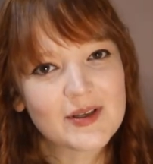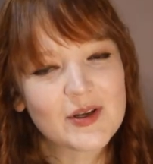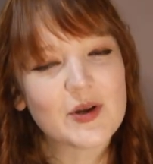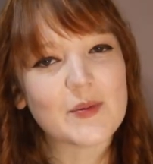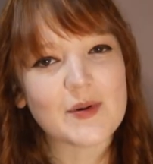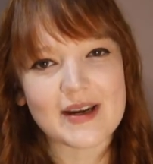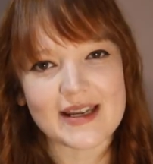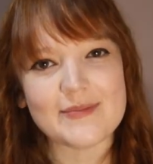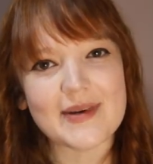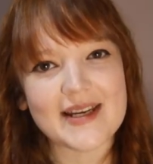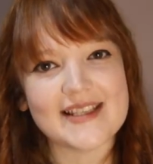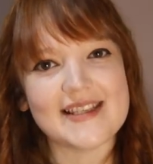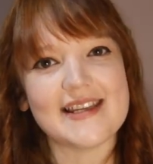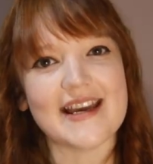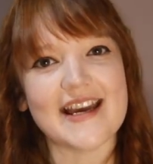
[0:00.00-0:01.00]
who were in my
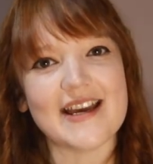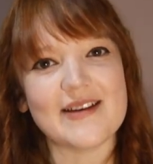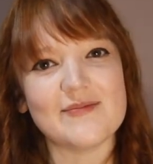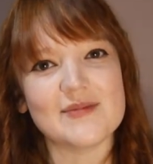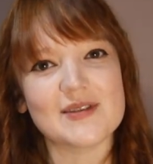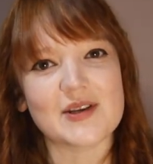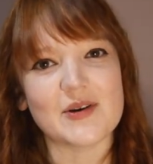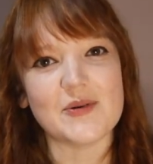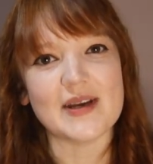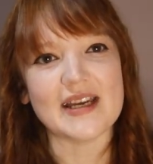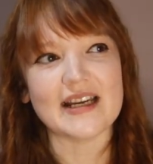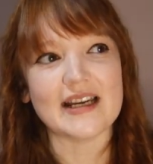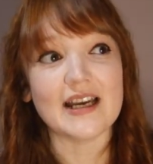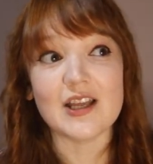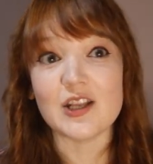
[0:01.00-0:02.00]
DMs
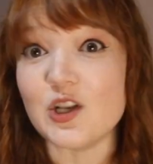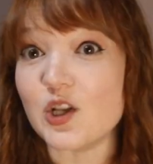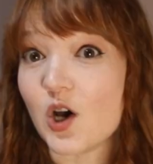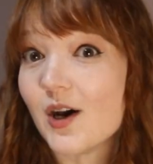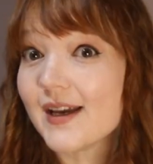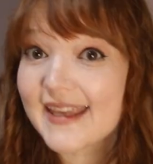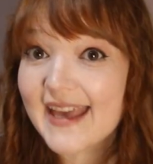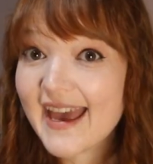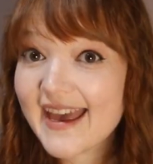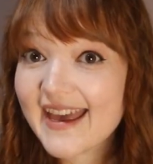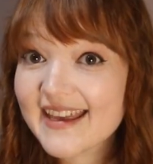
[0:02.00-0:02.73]
going, not yet.